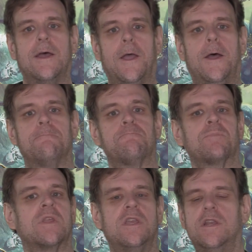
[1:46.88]
Um,
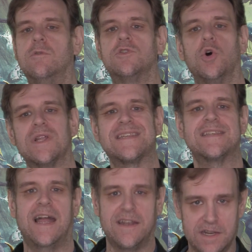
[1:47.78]
you know, it was all a
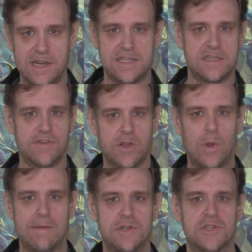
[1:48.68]
standard list of
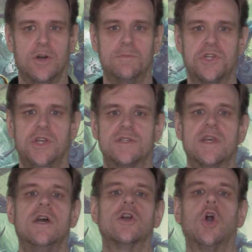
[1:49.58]
equipment options
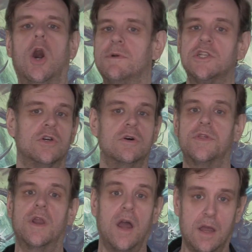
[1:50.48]
common to
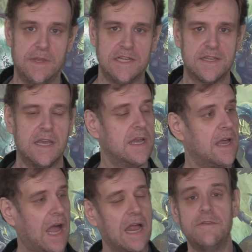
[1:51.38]
other armies.
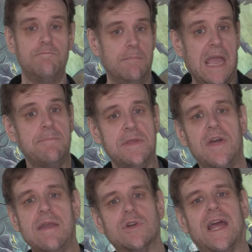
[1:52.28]
And maybe
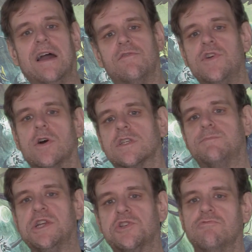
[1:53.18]
they would have the odd
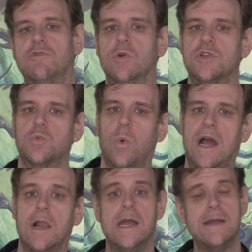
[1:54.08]
special rule as
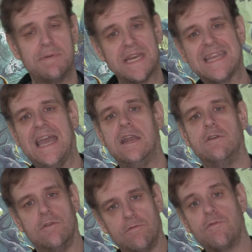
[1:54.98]
well, but
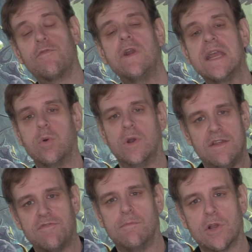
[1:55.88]
again,
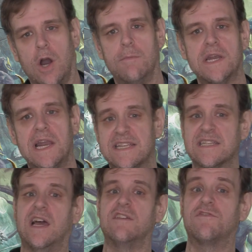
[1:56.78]
frequently from a common
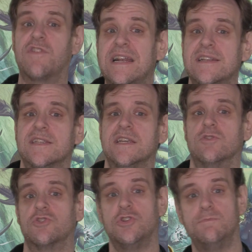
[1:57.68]
list like frenzy
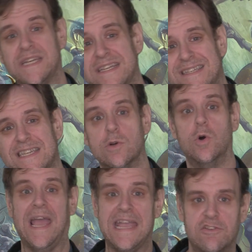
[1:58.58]
or stupidity
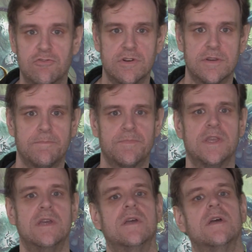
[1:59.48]
or hatred.
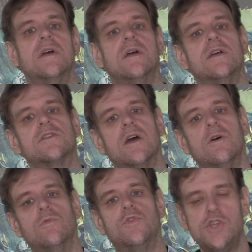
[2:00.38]

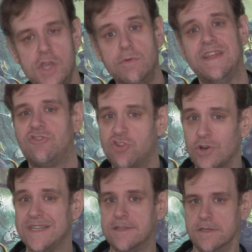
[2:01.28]
So the unit
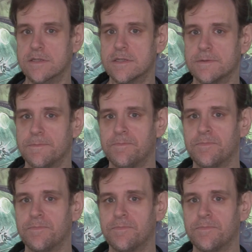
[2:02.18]
choices